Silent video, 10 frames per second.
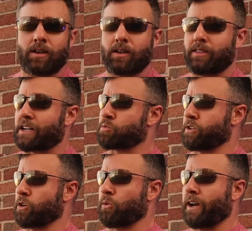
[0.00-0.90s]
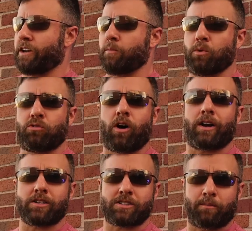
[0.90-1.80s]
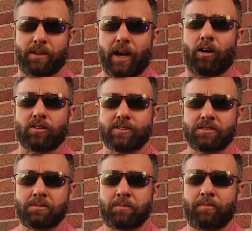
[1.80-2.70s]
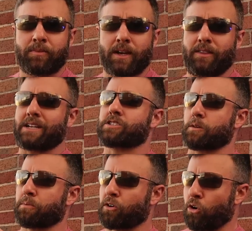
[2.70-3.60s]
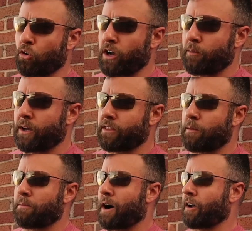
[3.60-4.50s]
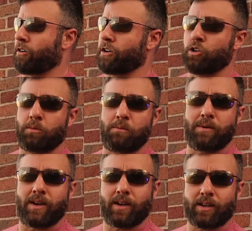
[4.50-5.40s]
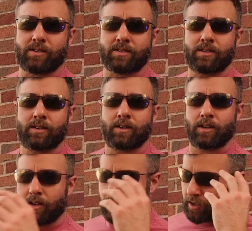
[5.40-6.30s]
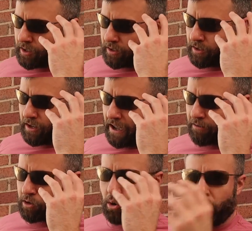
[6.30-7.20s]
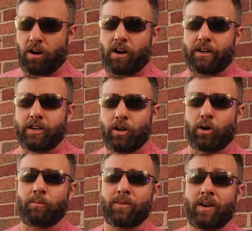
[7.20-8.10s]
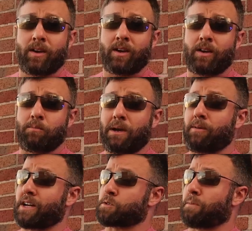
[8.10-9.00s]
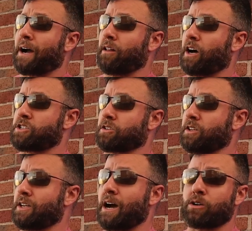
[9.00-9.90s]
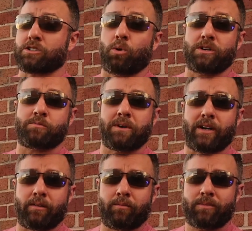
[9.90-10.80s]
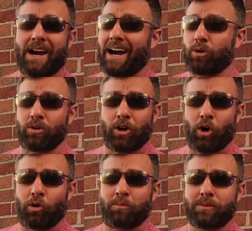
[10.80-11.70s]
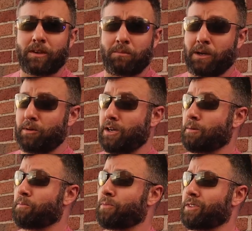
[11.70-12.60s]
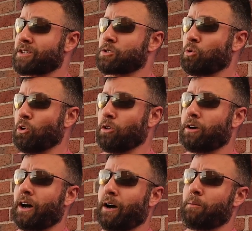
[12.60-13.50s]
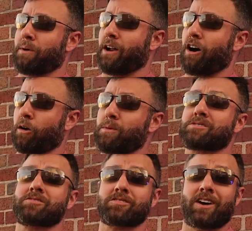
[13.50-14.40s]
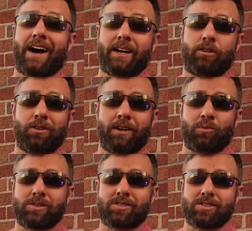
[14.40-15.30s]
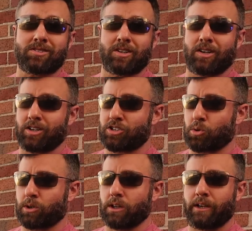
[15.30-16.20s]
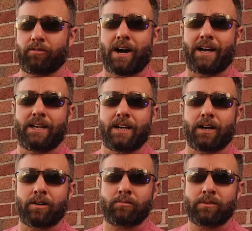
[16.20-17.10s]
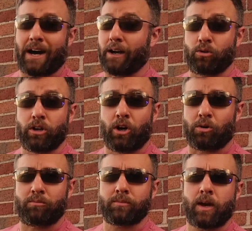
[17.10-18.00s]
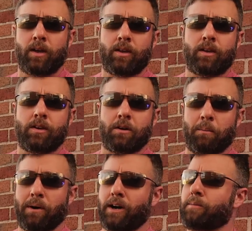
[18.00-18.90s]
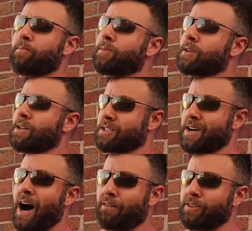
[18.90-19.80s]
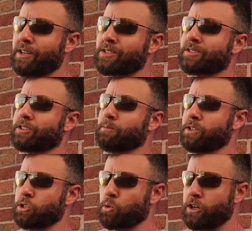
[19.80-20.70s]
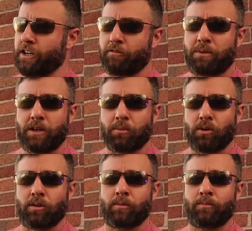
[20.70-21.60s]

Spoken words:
that's when you're ready to move on to something else. And that's the programming that modern human beings have going on, you know. Maybe that's biologically how it's always been. I don't know. Maybe this whole monogamous society thing was just a short-lived idea. I don't know. But it's obvious that the majority of people